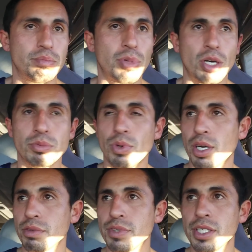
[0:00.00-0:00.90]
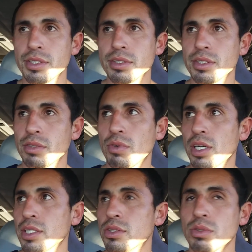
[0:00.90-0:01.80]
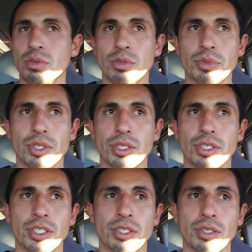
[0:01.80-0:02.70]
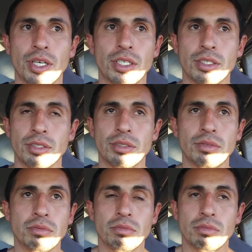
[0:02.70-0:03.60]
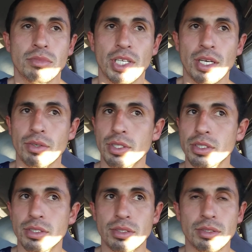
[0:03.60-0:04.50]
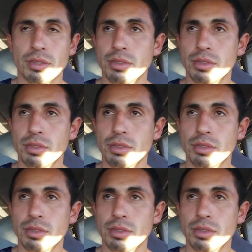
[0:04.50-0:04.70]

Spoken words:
barbed wire fence than walk into a room with her, and now it's